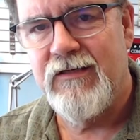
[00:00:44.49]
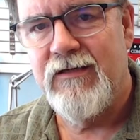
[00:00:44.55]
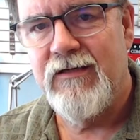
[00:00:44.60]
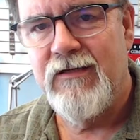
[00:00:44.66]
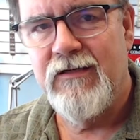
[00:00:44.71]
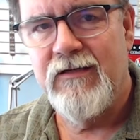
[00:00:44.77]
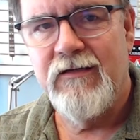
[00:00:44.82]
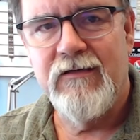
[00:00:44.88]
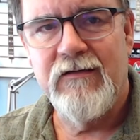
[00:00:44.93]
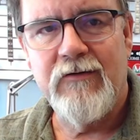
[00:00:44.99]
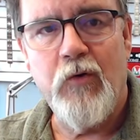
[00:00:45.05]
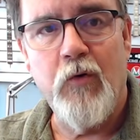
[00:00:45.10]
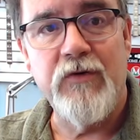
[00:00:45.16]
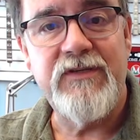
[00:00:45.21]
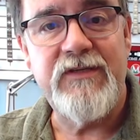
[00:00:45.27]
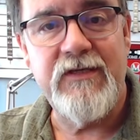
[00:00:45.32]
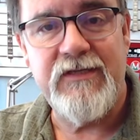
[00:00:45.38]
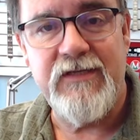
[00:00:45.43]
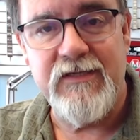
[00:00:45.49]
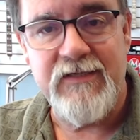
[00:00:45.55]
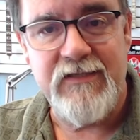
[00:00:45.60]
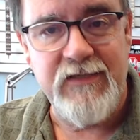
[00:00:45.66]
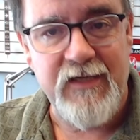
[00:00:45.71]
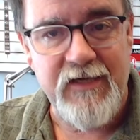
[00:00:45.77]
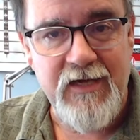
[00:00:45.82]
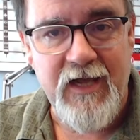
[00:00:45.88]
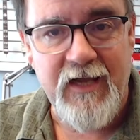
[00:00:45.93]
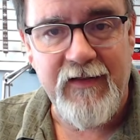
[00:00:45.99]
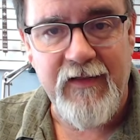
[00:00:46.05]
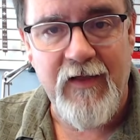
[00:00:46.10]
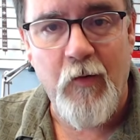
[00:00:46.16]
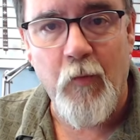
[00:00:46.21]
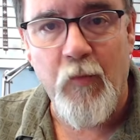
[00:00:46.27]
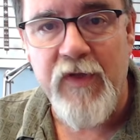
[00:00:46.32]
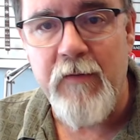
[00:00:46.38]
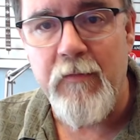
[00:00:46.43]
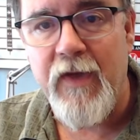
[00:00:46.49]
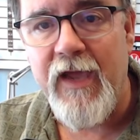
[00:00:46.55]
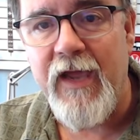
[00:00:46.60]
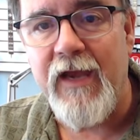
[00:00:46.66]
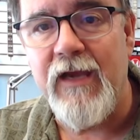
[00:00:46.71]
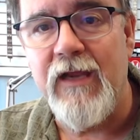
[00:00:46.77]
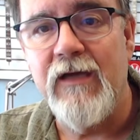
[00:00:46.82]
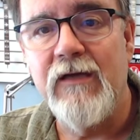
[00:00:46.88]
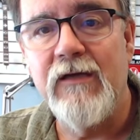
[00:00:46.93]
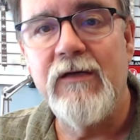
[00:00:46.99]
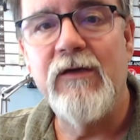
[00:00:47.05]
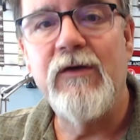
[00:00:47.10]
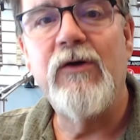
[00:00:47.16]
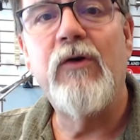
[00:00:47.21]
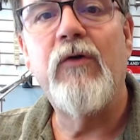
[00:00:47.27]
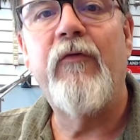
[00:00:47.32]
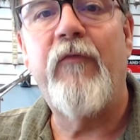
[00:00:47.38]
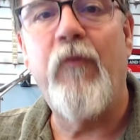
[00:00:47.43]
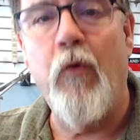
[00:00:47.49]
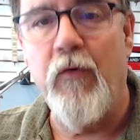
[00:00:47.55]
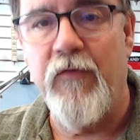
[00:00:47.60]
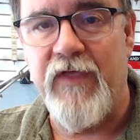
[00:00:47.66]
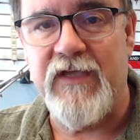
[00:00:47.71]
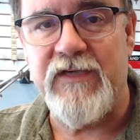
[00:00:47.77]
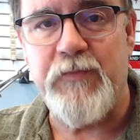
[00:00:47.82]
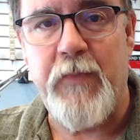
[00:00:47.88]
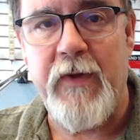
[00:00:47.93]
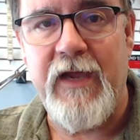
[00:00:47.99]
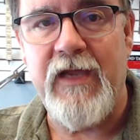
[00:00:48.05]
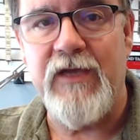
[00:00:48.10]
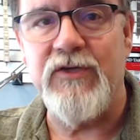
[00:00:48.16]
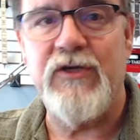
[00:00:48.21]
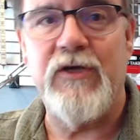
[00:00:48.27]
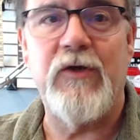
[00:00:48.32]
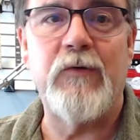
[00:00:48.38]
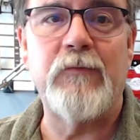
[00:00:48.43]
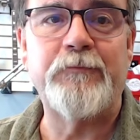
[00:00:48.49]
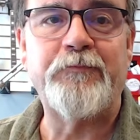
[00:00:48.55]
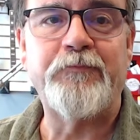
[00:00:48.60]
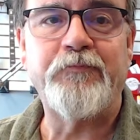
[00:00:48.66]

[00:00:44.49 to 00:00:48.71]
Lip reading: Of course, this is the neck that we made for this banjo